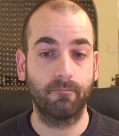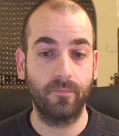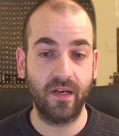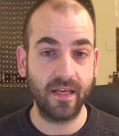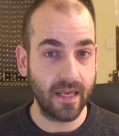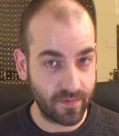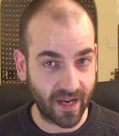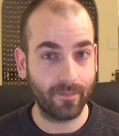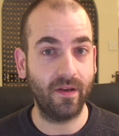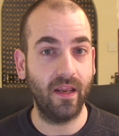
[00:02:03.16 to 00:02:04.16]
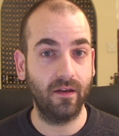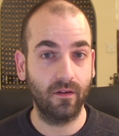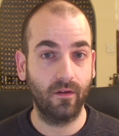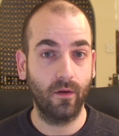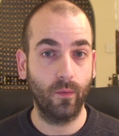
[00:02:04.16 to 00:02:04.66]
But it keeps happening
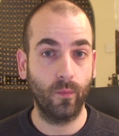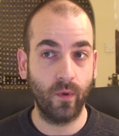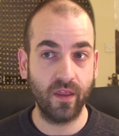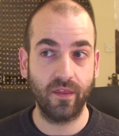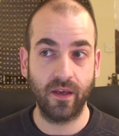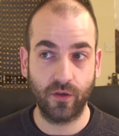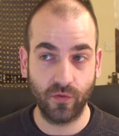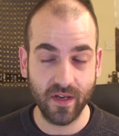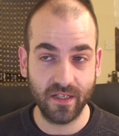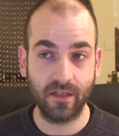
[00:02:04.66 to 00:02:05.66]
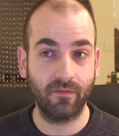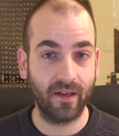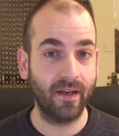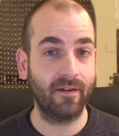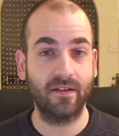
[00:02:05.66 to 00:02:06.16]
with increasing
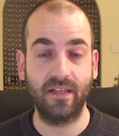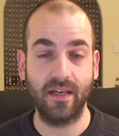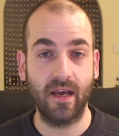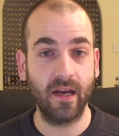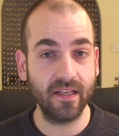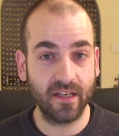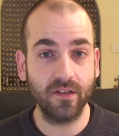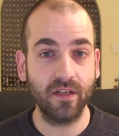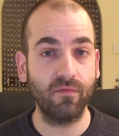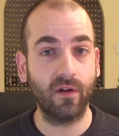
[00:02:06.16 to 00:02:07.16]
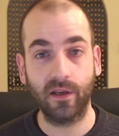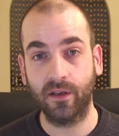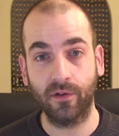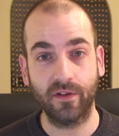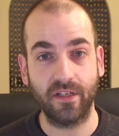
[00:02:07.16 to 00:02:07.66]
regularity, and it's actually very
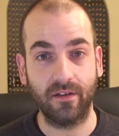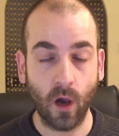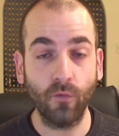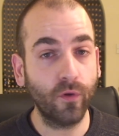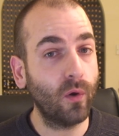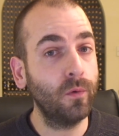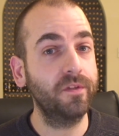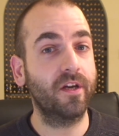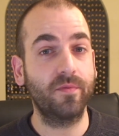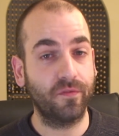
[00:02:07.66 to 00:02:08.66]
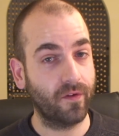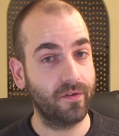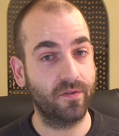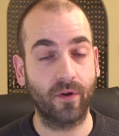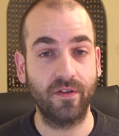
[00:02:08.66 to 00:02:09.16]
encouraging. I've got all types of
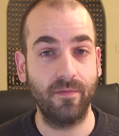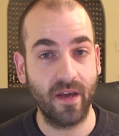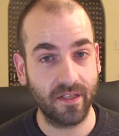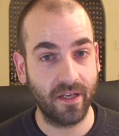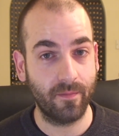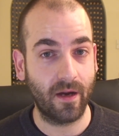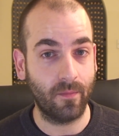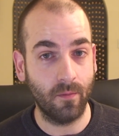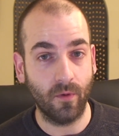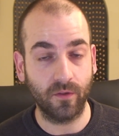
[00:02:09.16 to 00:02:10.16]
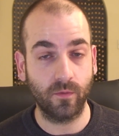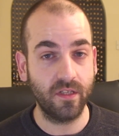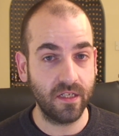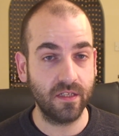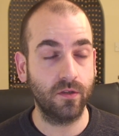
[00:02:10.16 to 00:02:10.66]
folks approaching me asking about my mod,
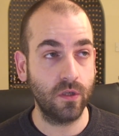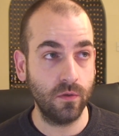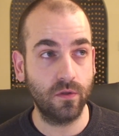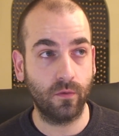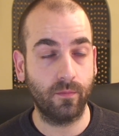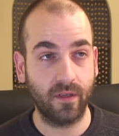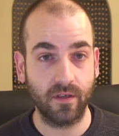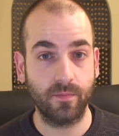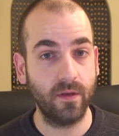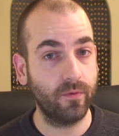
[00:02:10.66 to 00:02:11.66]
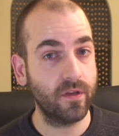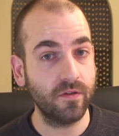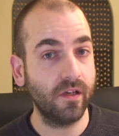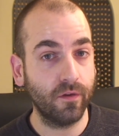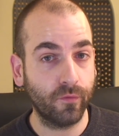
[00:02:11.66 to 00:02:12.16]
which is unusual because people
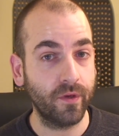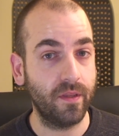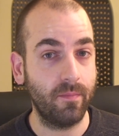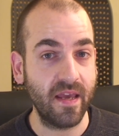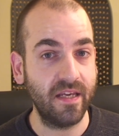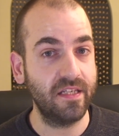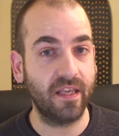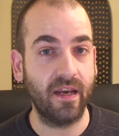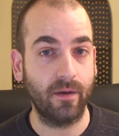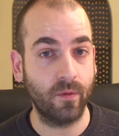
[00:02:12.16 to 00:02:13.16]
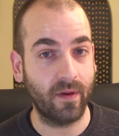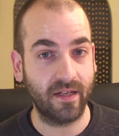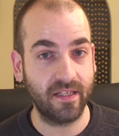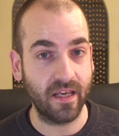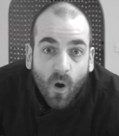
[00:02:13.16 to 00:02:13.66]
usually avoid the beardy skinhead with
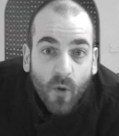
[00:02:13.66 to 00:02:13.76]
bad teeth.